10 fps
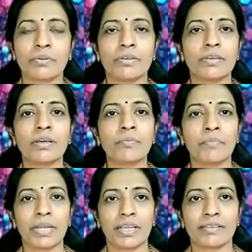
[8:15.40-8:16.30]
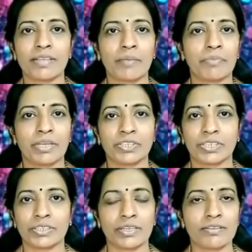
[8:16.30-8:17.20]
term end examination,
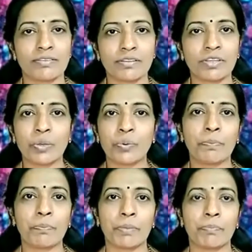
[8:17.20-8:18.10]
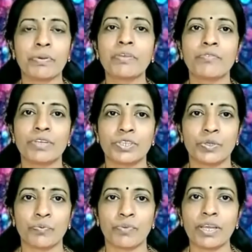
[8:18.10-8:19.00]
that is the theory paper which you
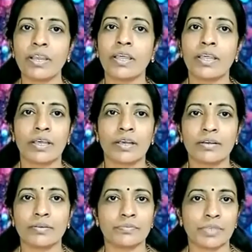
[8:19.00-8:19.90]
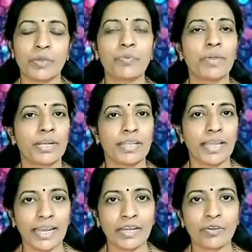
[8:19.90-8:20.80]
will give at the
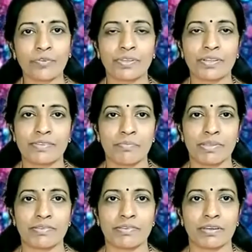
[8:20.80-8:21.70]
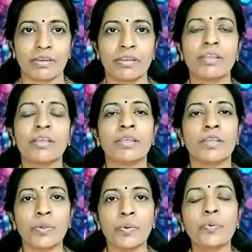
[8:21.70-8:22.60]
end of the semester.
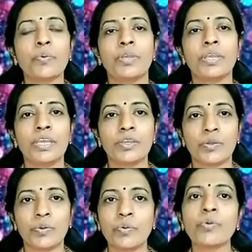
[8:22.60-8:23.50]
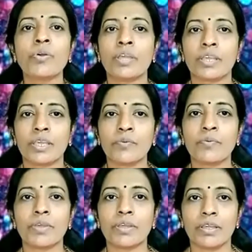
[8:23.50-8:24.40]
You need to give
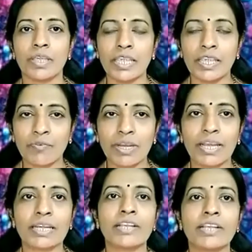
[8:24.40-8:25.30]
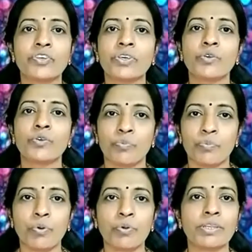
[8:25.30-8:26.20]
equal attention to
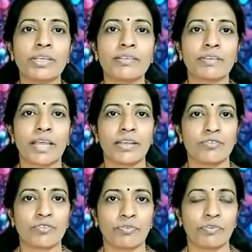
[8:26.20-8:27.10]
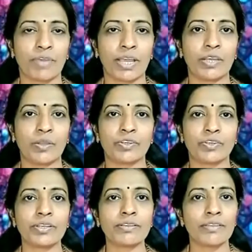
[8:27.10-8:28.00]
both these kinds of
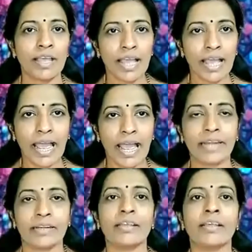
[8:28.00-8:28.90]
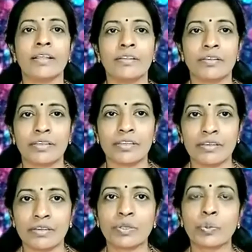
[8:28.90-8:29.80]
evaluations, and the
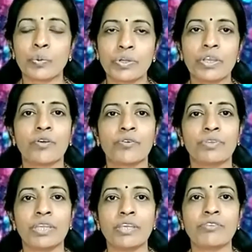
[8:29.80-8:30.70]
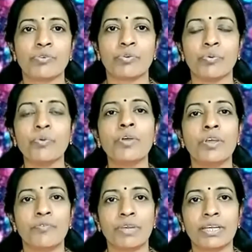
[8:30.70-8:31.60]
total of these two
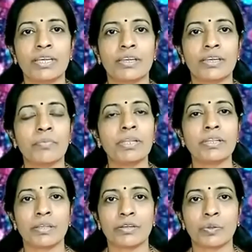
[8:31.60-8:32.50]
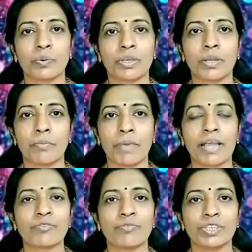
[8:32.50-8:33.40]
will determine the total marks
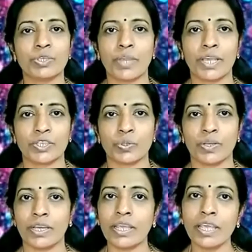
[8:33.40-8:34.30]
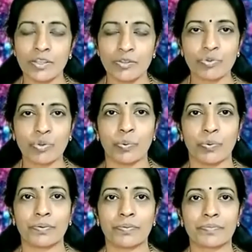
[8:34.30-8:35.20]
which you actually scored.
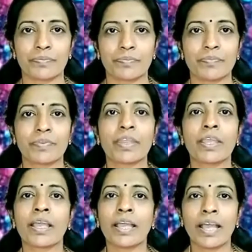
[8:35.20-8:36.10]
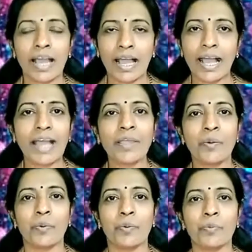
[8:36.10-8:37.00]
I
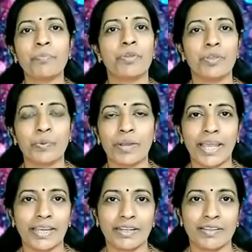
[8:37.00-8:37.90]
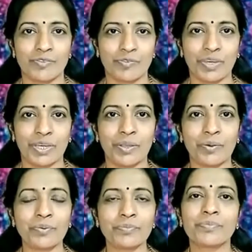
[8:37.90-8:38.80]
hope you liked this video.
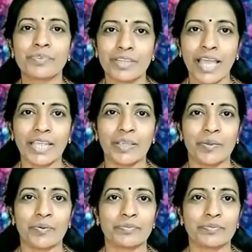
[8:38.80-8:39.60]
Thank you.